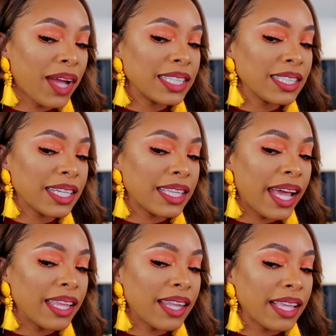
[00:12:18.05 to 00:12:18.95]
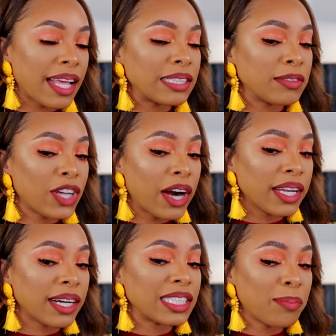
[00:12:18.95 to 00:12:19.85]
You guys, look at that. Like, that's
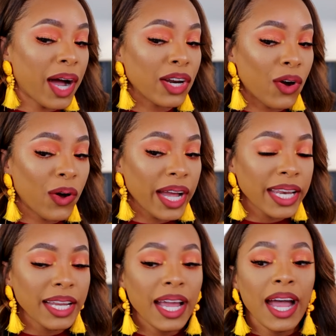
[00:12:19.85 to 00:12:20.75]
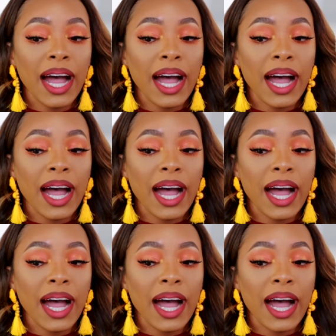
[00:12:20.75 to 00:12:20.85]
darn near spot on.